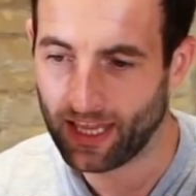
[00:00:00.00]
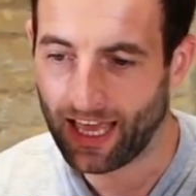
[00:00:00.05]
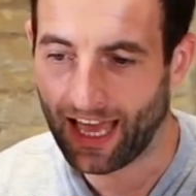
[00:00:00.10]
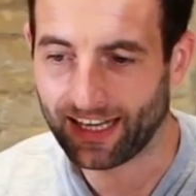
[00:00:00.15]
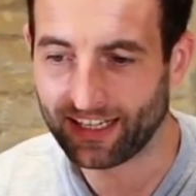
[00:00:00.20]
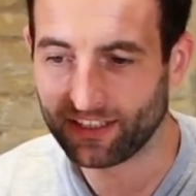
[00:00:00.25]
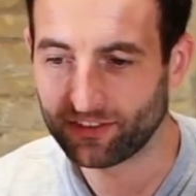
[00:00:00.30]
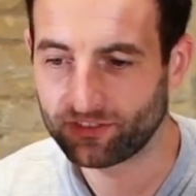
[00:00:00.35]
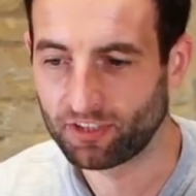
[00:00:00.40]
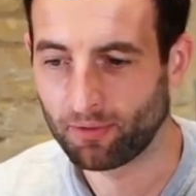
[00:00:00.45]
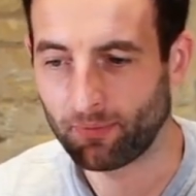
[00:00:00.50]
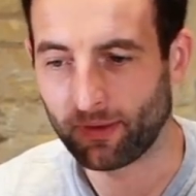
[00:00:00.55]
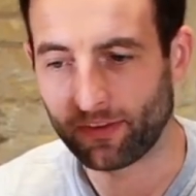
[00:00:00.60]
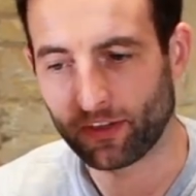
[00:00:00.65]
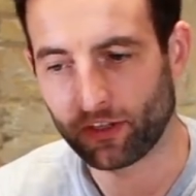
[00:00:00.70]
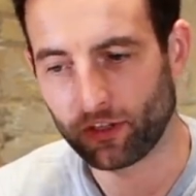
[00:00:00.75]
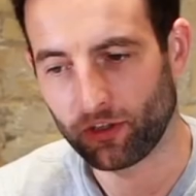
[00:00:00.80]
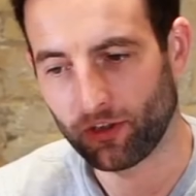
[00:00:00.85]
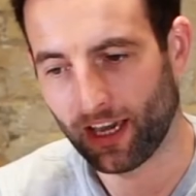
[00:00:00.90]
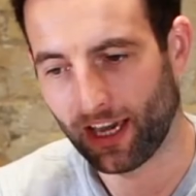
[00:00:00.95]
And it's something
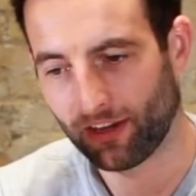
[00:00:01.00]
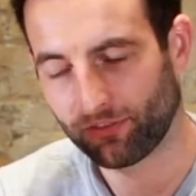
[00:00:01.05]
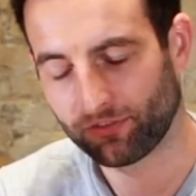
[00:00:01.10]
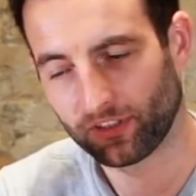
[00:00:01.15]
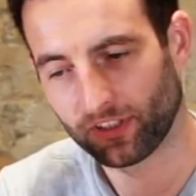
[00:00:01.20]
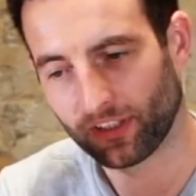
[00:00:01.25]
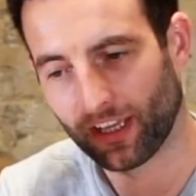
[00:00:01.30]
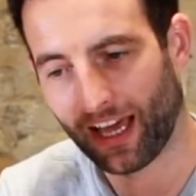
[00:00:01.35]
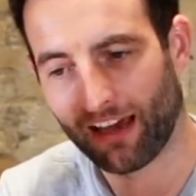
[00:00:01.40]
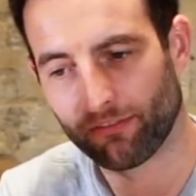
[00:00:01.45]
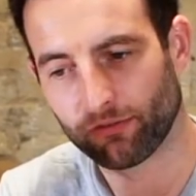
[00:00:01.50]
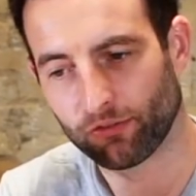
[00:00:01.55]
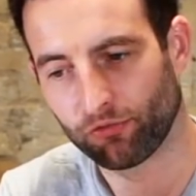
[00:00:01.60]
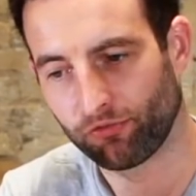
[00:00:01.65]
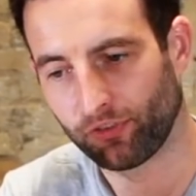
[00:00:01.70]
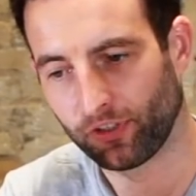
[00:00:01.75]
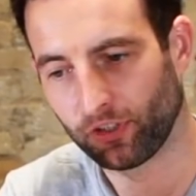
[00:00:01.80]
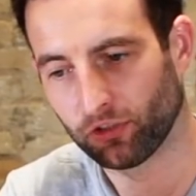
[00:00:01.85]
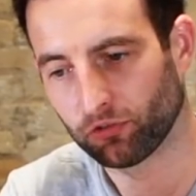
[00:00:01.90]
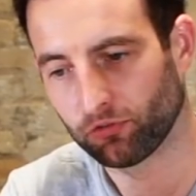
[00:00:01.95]
that you have to have a
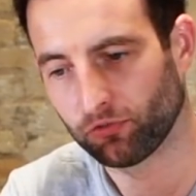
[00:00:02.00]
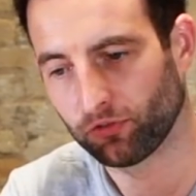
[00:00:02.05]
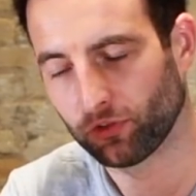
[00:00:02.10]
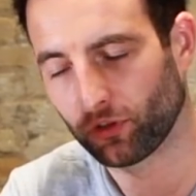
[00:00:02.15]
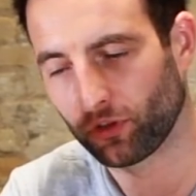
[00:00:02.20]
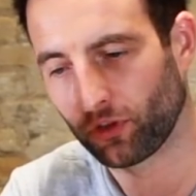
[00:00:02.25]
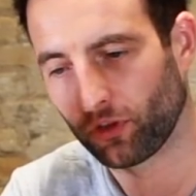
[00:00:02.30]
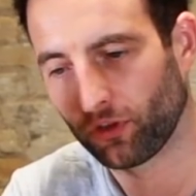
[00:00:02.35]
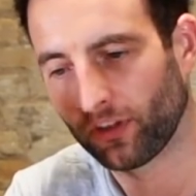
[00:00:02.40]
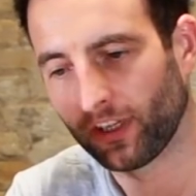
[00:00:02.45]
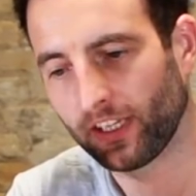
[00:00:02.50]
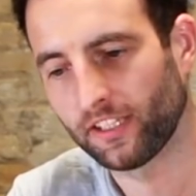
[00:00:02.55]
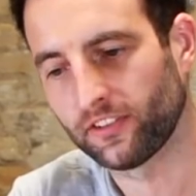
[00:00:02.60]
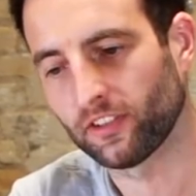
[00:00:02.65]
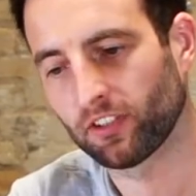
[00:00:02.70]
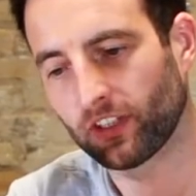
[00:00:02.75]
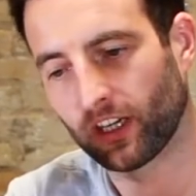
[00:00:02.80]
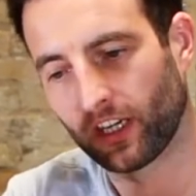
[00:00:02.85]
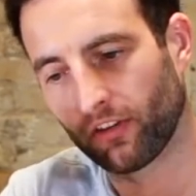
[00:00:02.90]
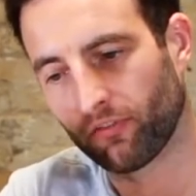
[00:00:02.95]
feel for. You need
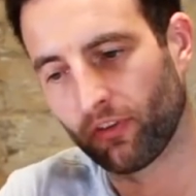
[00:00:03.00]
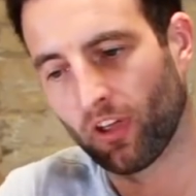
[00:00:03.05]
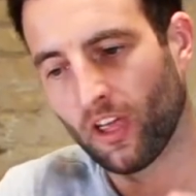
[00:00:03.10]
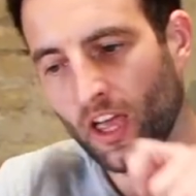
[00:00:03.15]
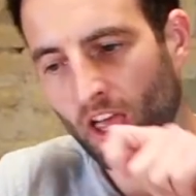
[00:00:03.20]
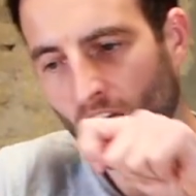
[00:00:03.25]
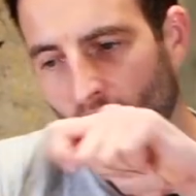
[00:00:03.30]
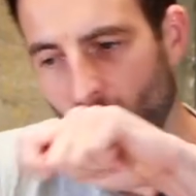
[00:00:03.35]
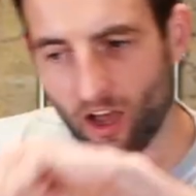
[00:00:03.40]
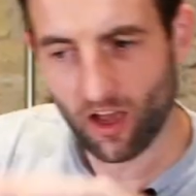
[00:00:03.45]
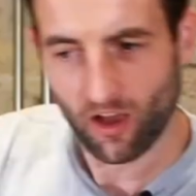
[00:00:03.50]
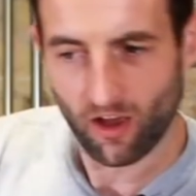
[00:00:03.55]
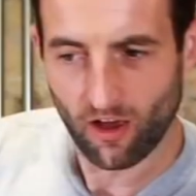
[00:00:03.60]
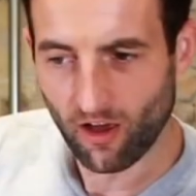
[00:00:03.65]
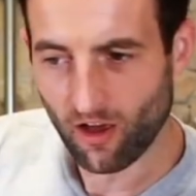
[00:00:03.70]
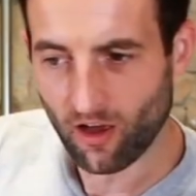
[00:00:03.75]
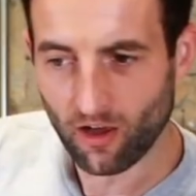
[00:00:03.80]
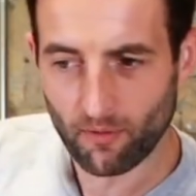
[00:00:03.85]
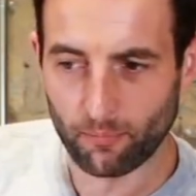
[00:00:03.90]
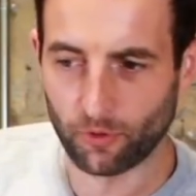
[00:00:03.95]
to kind of
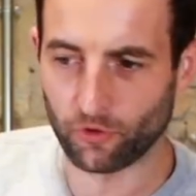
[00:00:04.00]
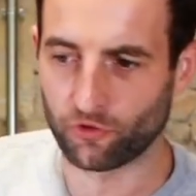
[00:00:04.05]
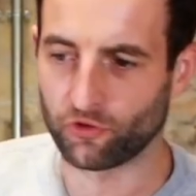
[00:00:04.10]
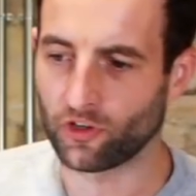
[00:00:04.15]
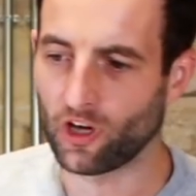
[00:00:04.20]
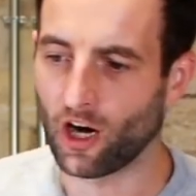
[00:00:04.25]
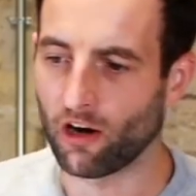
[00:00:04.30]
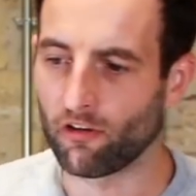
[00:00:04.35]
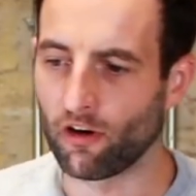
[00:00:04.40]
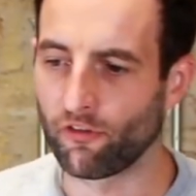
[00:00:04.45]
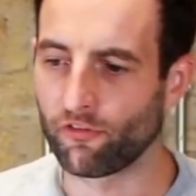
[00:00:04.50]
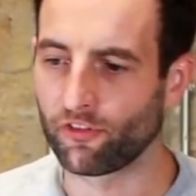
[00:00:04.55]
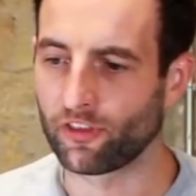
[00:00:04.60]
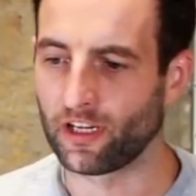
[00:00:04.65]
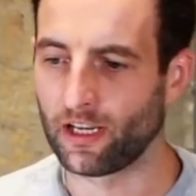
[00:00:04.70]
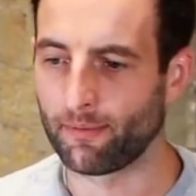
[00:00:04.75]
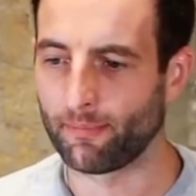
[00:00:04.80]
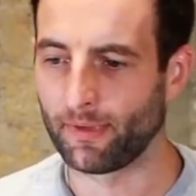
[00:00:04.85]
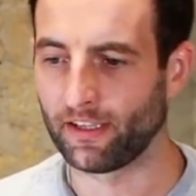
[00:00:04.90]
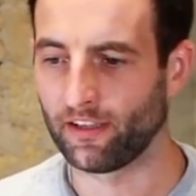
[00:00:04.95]
push the car over the
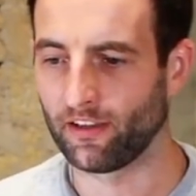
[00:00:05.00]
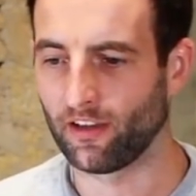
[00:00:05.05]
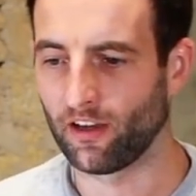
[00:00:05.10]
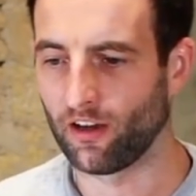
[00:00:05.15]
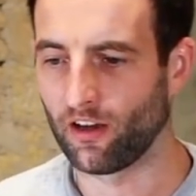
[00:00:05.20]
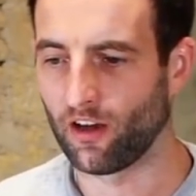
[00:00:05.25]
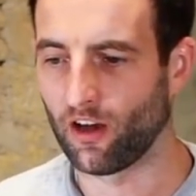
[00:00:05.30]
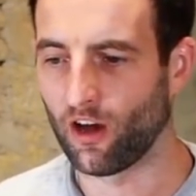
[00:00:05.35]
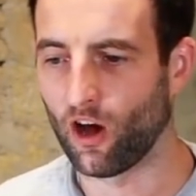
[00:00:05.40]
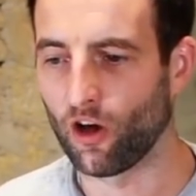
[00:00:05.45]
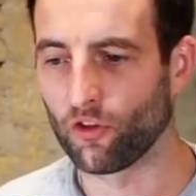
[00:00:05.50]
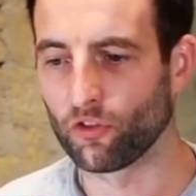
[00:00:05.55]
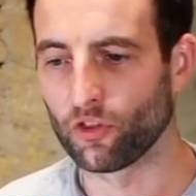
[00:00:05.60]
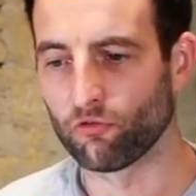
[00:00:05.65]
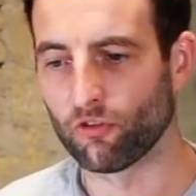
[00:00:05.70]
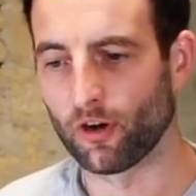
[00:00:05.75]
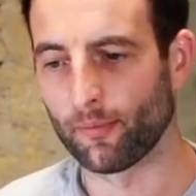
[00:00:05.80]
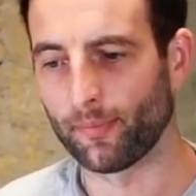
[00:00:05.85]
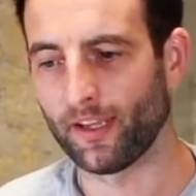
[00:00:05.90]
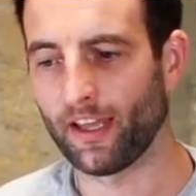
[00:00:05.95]
limit on the
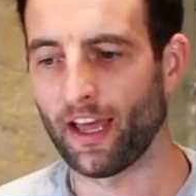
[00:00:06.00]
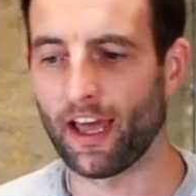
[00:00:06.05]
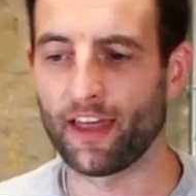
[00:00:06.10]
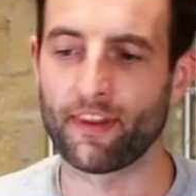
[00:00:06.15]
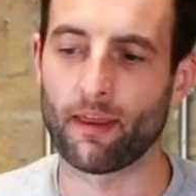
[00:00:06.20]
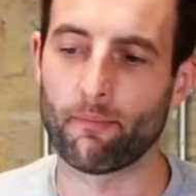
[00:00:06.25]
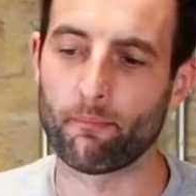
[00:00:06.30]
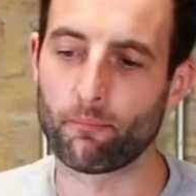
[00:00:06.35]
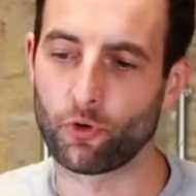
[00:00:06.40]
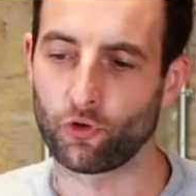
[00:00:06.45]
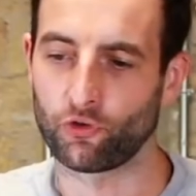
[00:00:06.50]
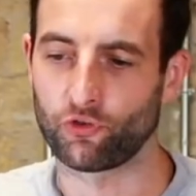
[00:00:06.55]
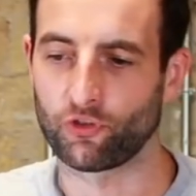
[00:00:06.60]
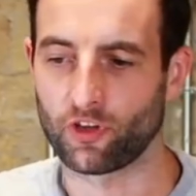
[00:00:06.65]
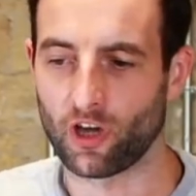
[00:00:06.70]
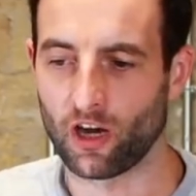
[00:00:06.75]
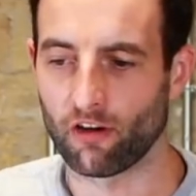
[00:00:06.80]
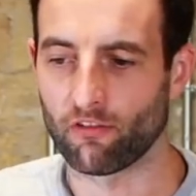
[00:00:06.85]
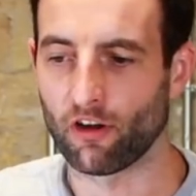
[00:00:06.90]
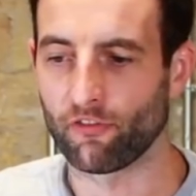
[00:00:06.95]
rubber and then push the
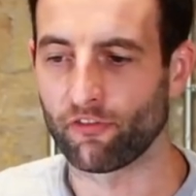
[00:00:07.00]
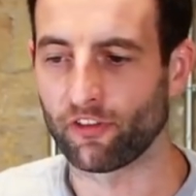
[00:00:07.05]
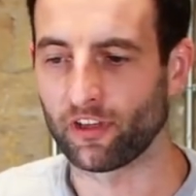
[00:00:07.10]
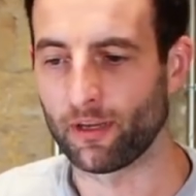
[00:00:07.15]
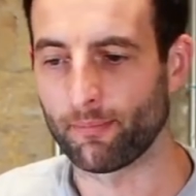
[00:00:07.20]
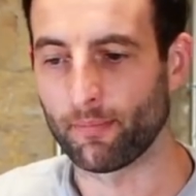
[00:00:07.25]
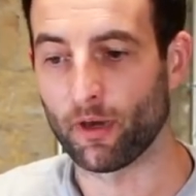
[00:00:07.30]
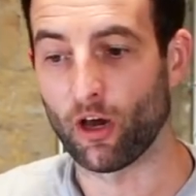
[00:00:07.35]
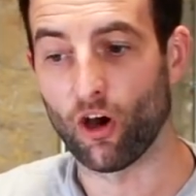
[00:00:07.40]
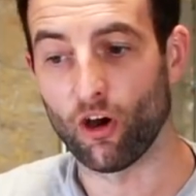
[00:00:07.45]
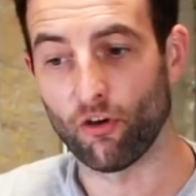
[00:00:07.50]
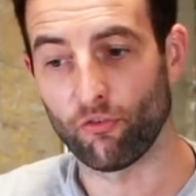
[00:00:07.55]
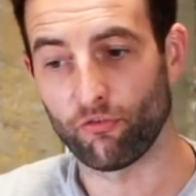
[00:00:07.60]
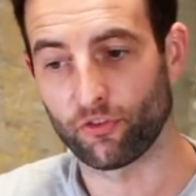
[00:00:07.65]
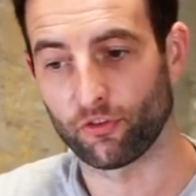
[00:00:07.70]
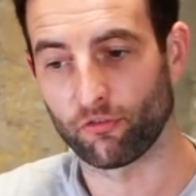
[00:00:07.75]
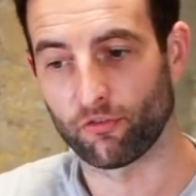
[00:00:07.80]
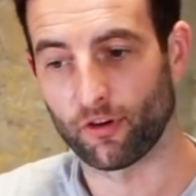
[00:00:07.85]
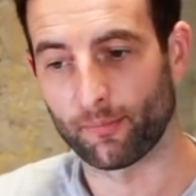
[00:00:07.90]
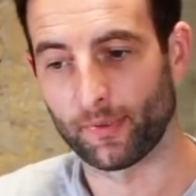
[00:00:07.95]
car over the limit off
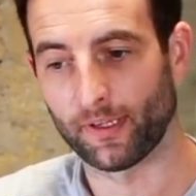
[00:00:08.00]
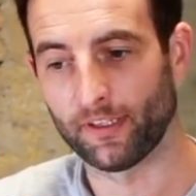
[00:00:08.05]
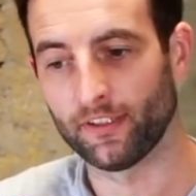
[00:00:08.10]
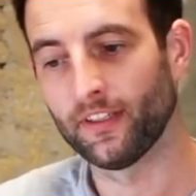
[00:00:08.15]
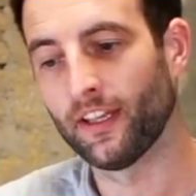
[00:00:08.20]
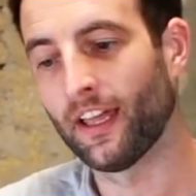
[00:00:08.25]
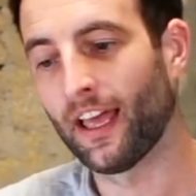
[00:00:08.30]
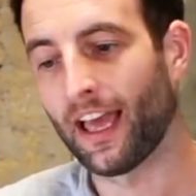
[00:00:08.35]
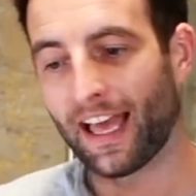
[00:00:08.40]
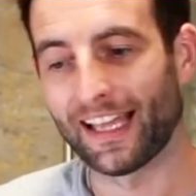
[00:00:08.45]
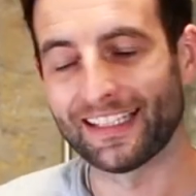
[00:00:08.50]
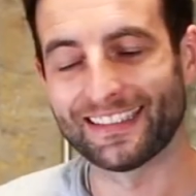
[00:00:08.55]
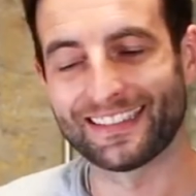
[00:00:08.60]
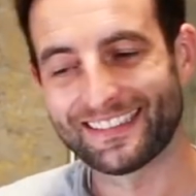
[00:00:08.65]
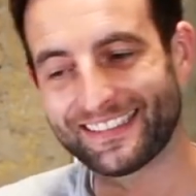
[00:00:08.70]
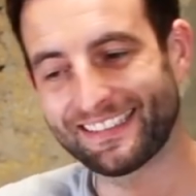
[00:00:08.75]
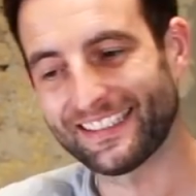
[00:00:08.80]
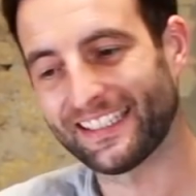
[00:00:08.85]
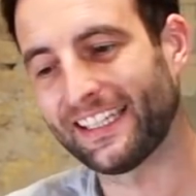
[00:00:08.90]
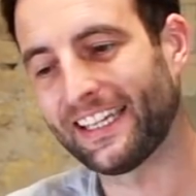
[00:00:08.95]
the rubber and
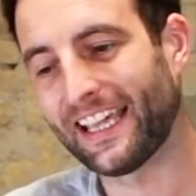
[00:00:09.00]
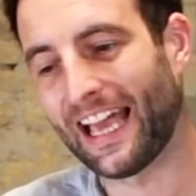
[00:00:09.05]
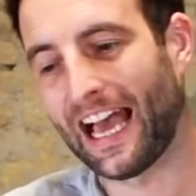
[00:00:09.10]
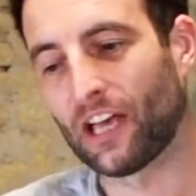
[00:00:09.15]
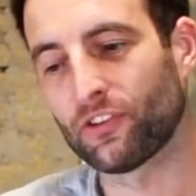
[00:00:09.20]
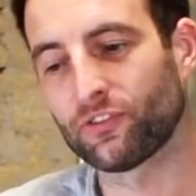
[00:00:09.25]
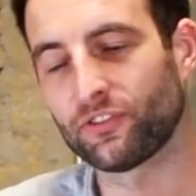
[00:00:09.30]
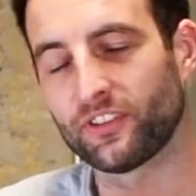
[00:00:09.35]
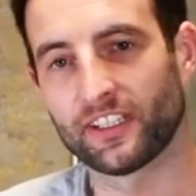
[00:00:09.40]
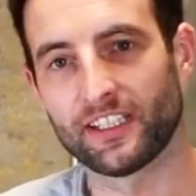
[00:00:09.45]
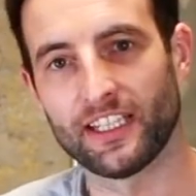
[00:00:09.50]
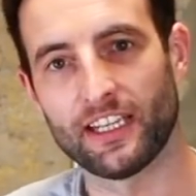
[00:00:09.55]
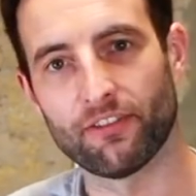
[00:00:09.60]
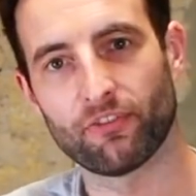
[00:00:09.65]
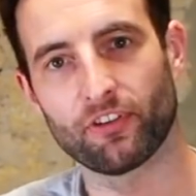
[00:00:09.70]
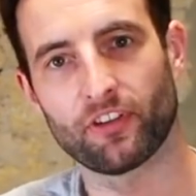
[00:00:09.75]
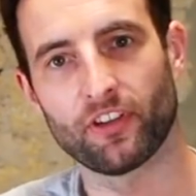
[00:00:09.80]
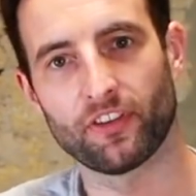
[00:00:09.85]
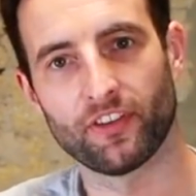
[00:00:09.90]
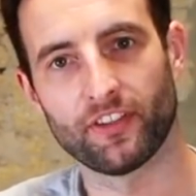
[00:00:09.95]
see how
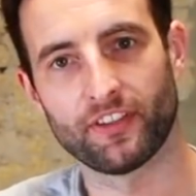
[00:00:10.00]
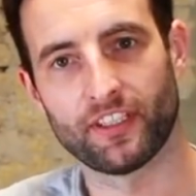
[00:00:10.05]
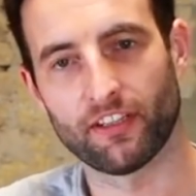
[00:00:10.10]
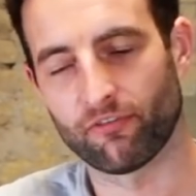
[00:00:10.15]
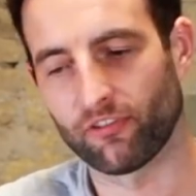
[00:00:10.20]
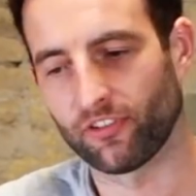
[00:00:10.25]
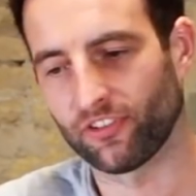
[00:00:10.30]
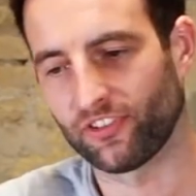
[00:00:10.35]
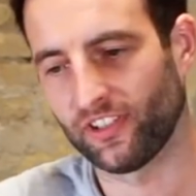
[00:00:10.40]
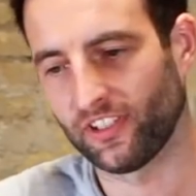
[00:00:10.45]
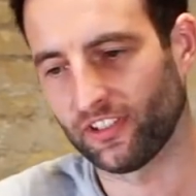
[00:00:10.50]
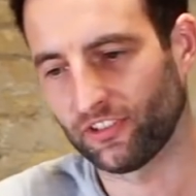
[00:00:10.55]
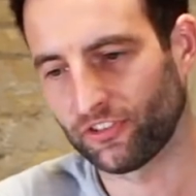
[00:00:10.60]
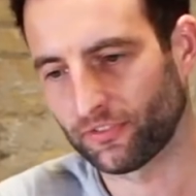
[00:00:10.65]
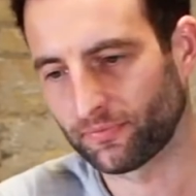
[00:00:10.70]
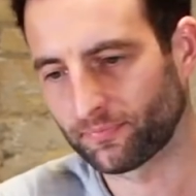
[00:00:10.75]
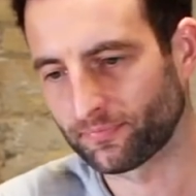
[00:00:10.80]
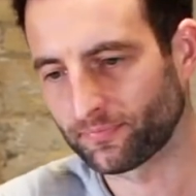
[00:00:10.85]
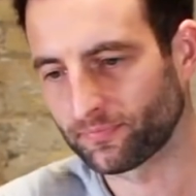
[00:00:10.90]
significant the difference is.